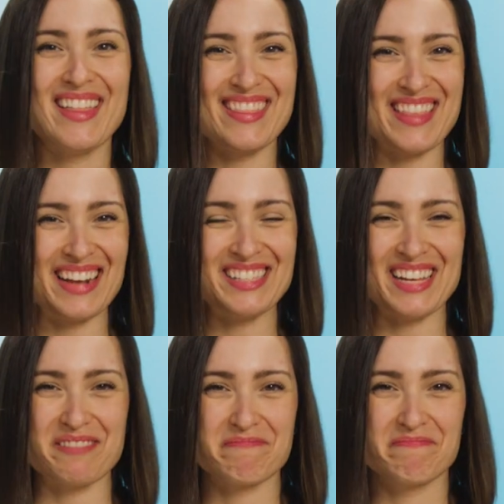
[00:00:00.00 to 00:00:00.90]
That's
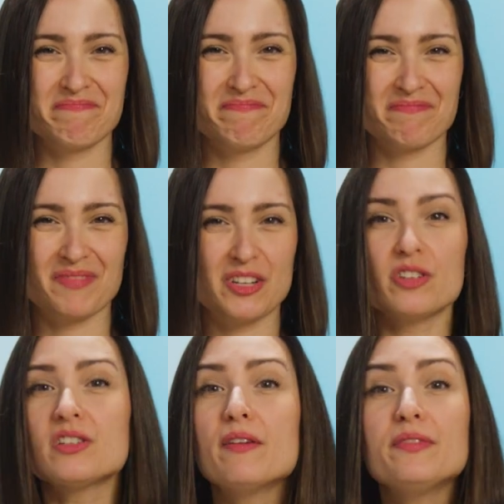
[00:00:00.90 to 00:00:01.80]
it.
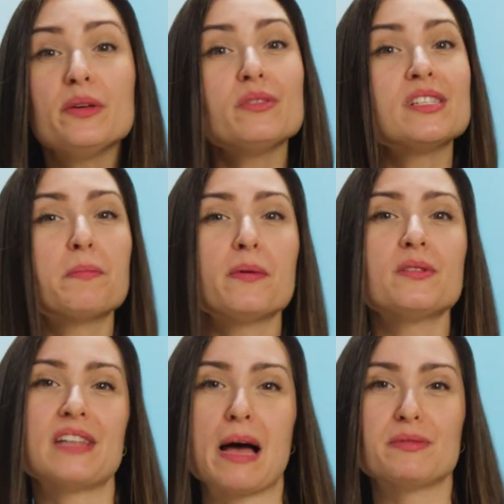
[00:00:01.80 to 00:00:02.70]
Just a few simple
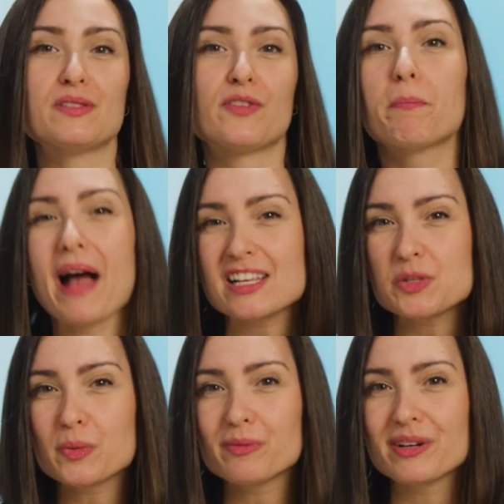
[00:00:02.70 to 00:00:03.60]
steps for
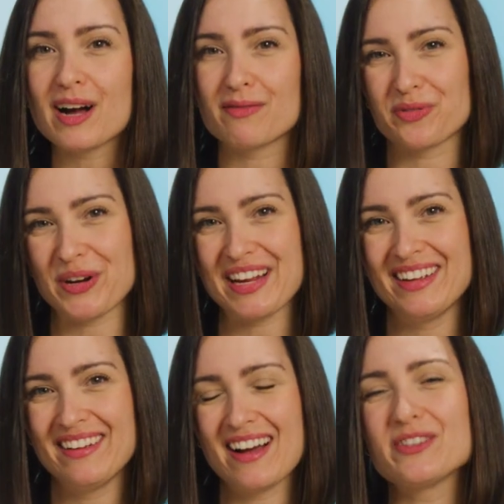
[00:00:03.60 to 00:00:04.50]
password recovery
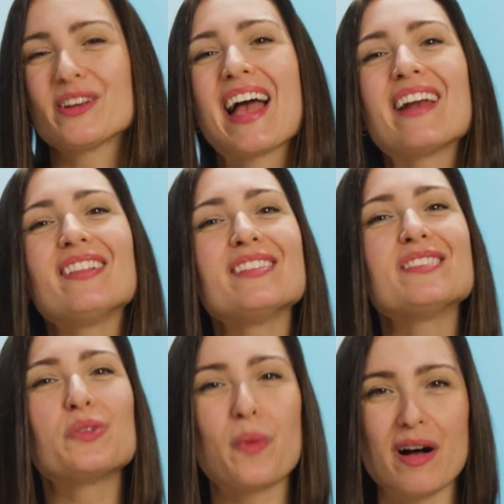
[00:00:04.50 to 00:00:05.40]
on your
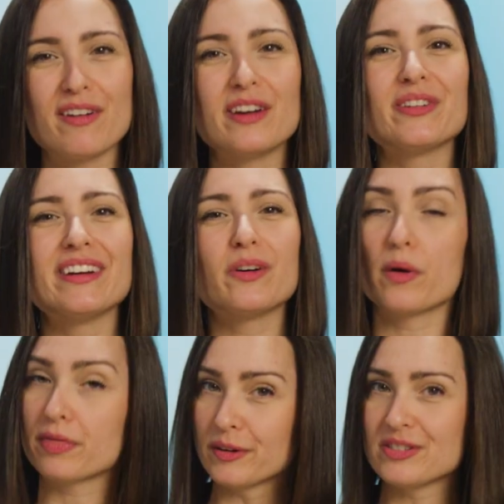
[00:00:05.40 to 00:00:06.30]
Catalyst twelve hundred
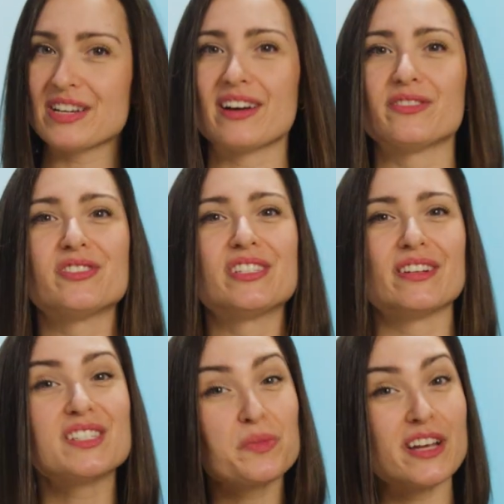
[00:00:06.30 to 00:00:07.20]
or thirteen hundred
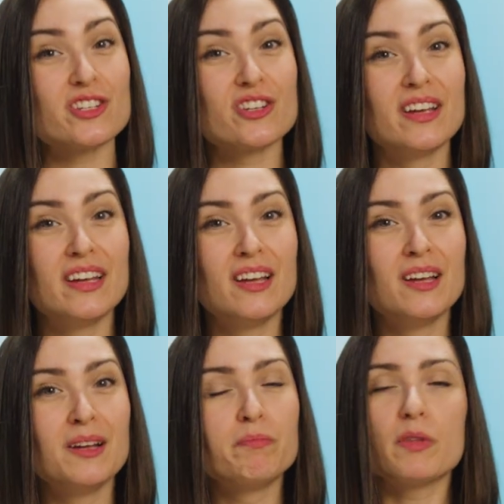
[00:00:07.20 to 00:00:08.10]
series switch.
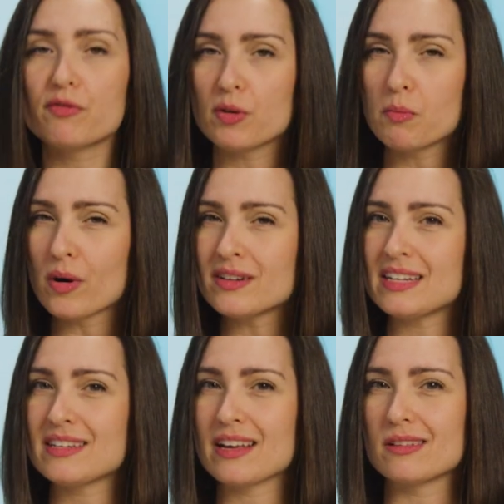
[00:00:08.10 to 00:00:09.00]
For more
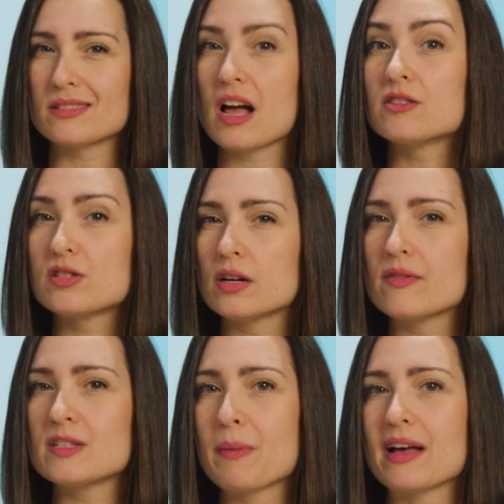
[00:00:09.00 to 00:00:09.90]
details on
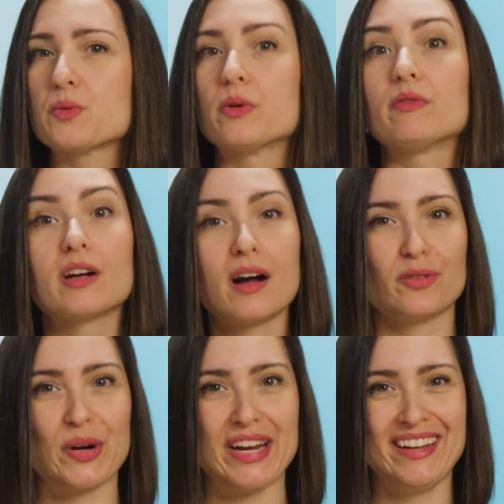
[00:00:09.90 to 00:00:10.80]
service password
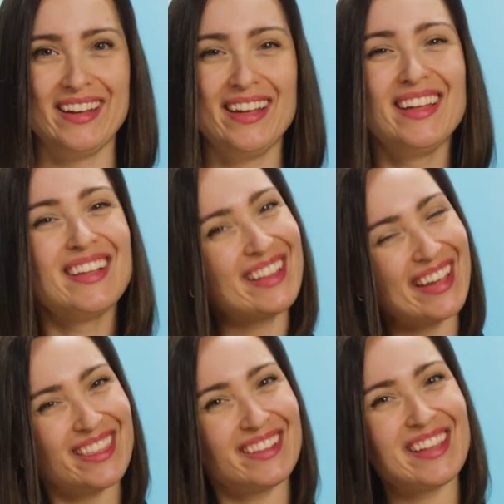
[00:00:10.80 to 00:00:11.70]
recovery,
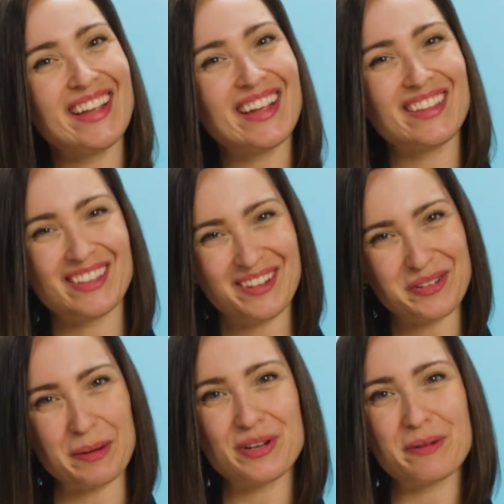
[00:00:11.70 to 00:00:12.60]
click the link in the
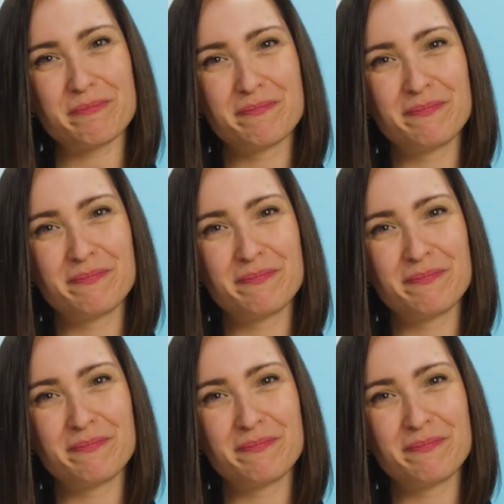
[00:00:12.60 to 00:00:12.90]
description.